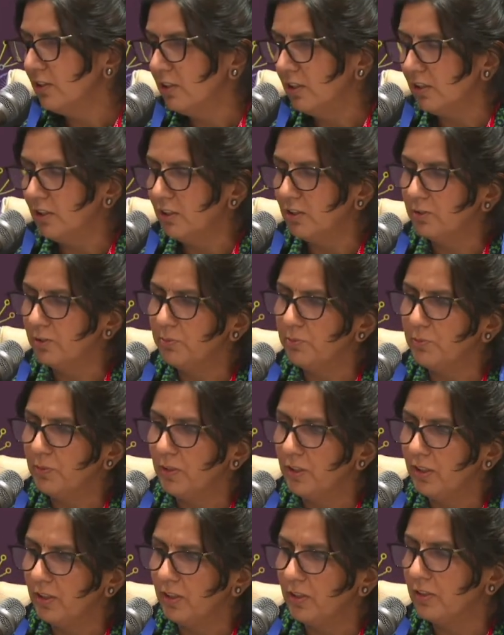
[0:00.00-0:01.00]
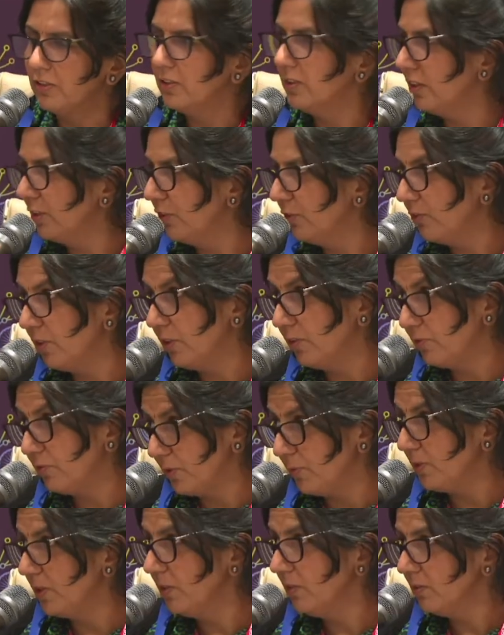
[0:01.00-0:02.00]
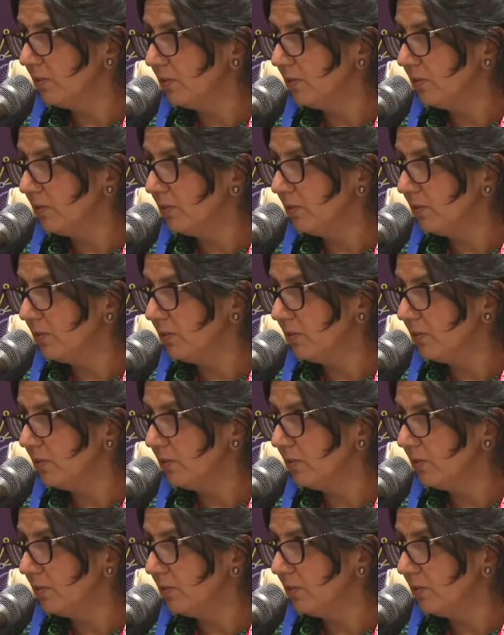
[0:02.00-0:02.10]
And then you have women,